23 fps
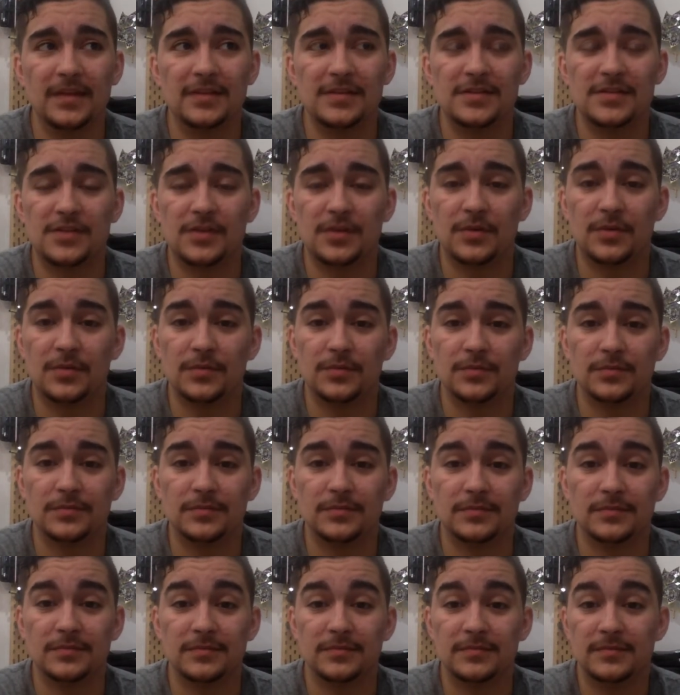So
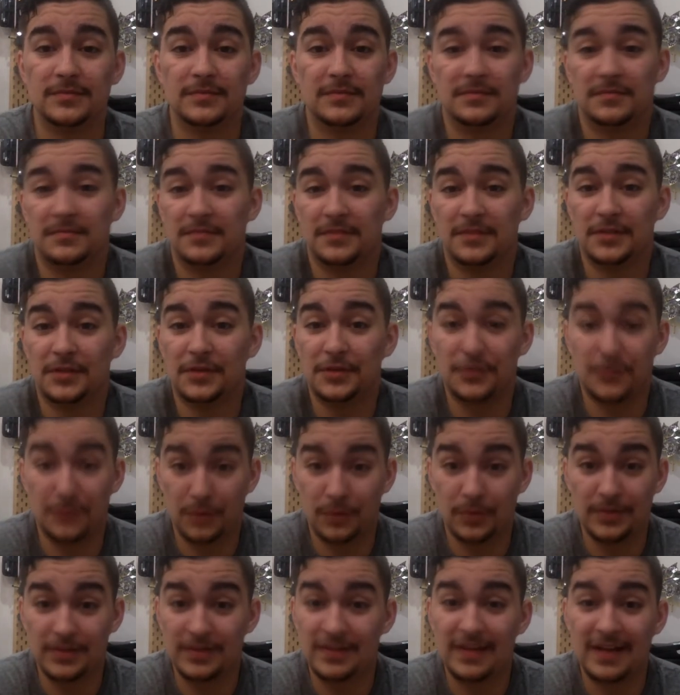look
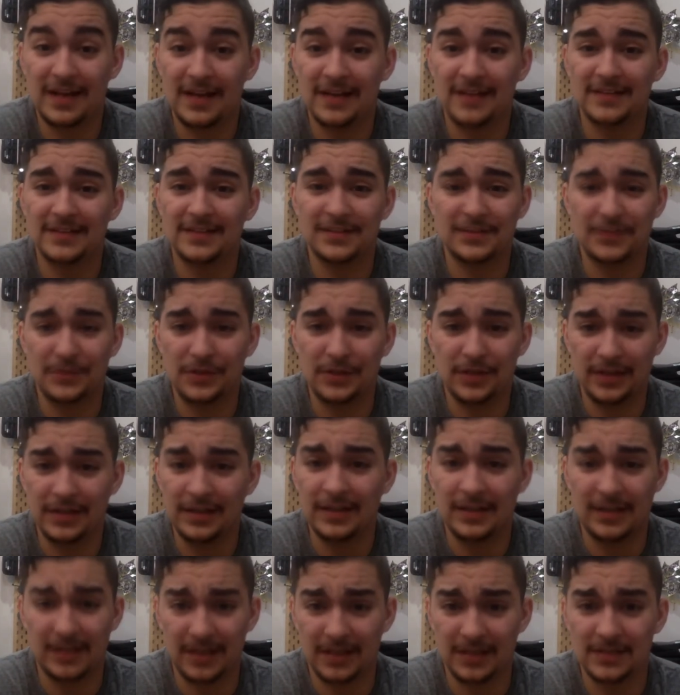forward to that if you like
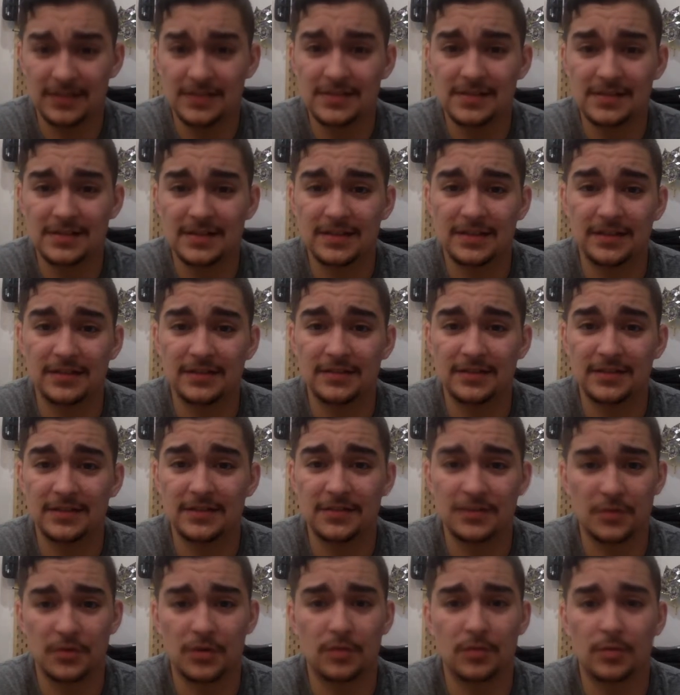kids and
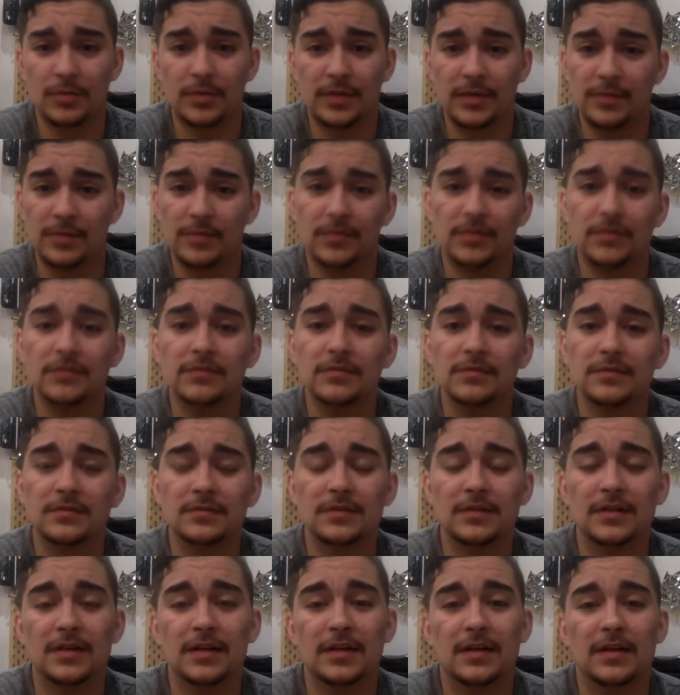adorable people.
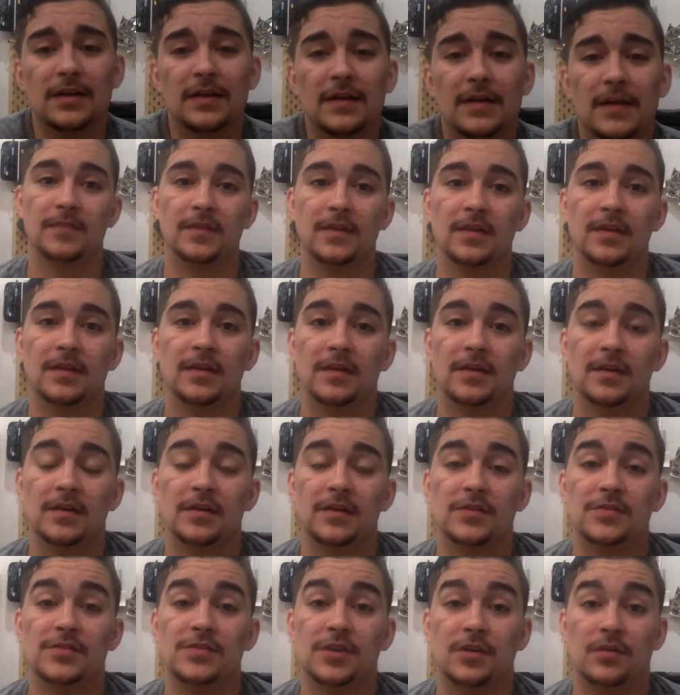
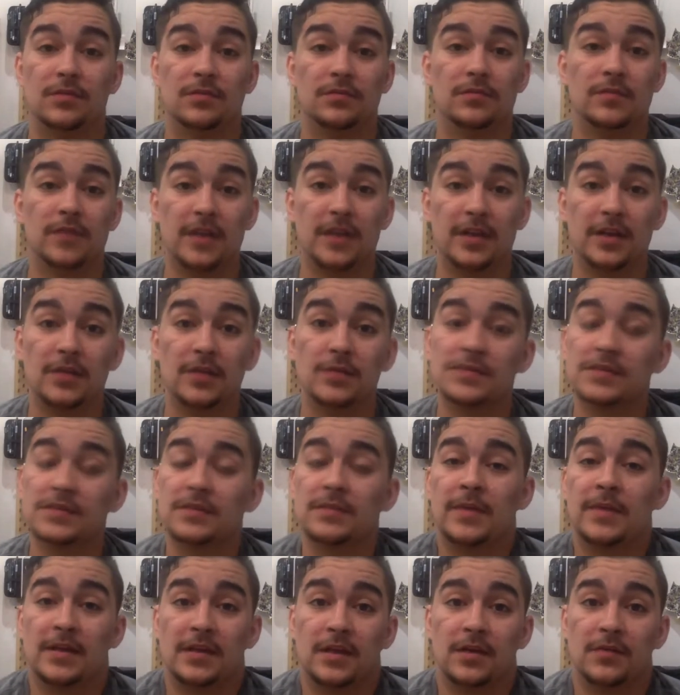So, now you know what's on
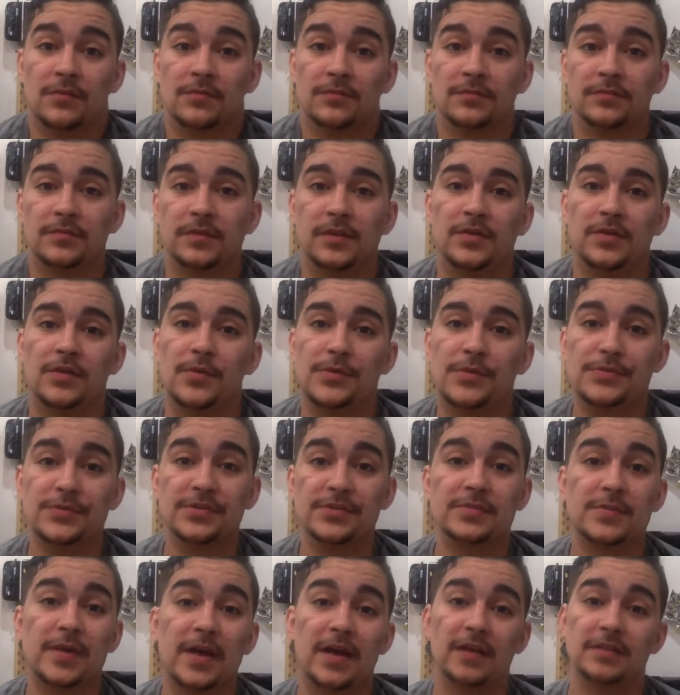the menu. You know what to
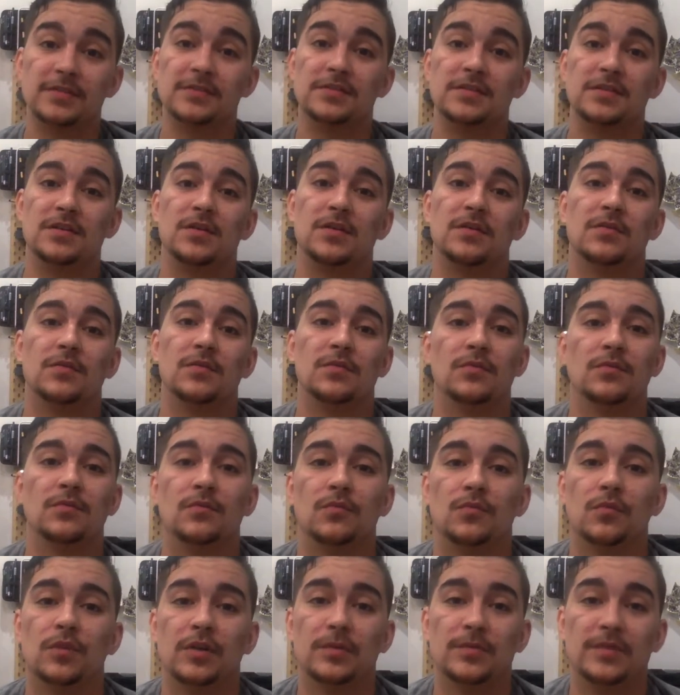expect. You
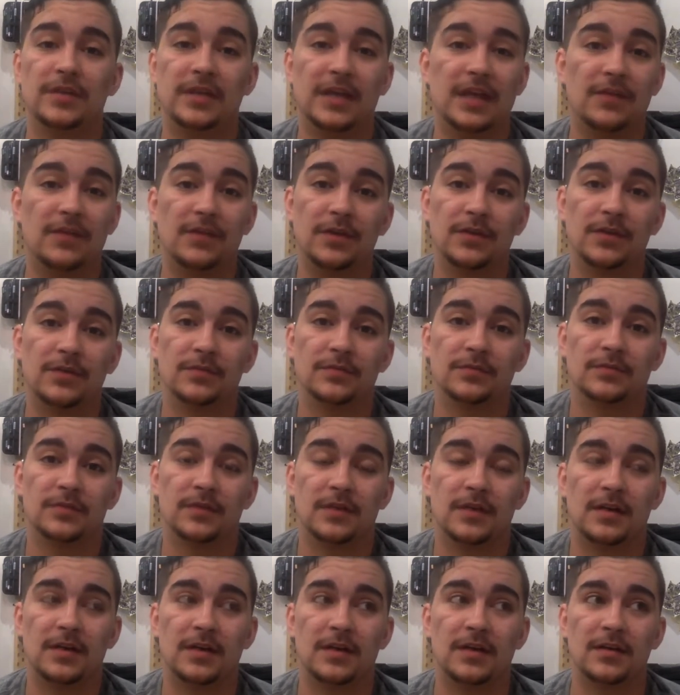know what I'm going to give you.
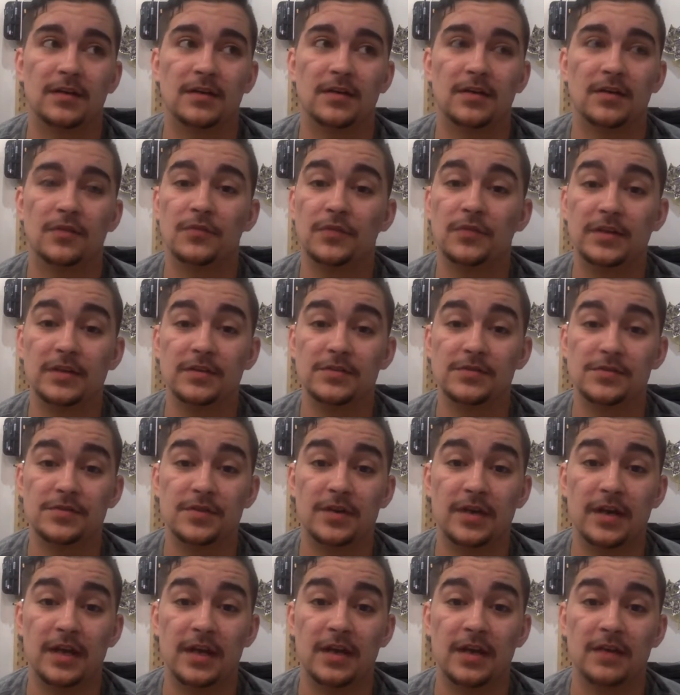Hopefully you'll
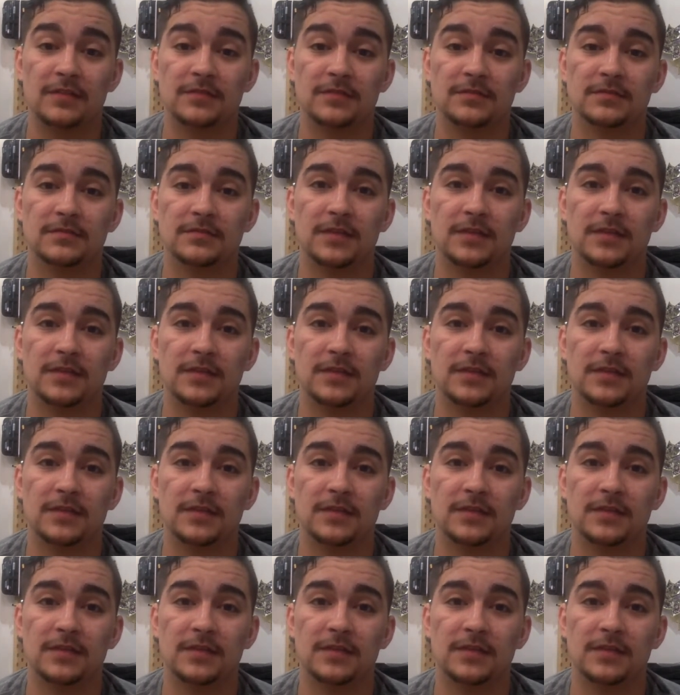tune in again.